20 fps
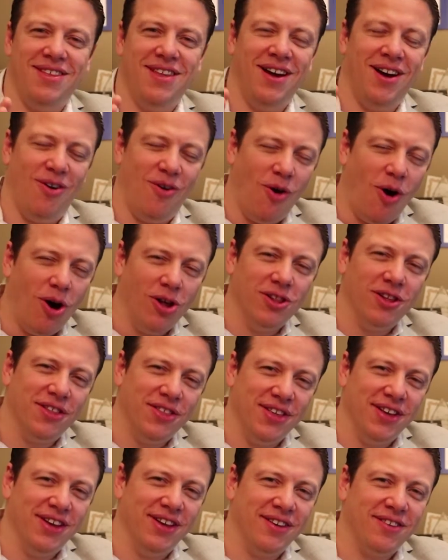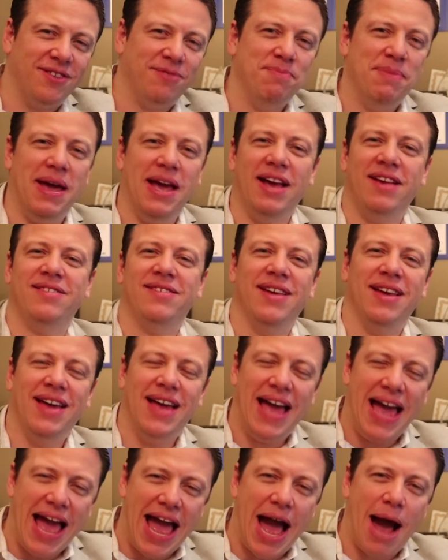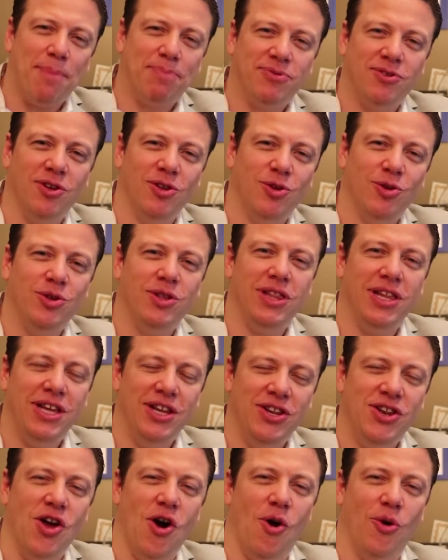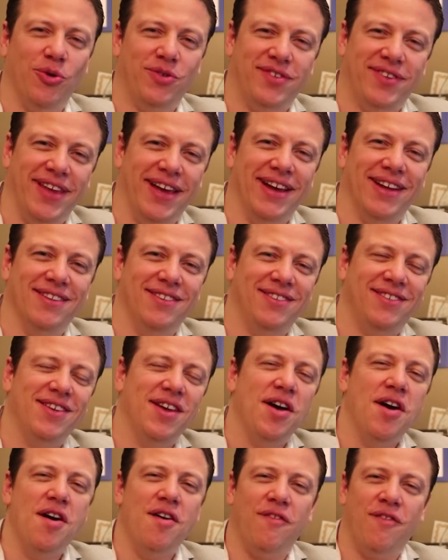Now, all of this makes absolutely no sense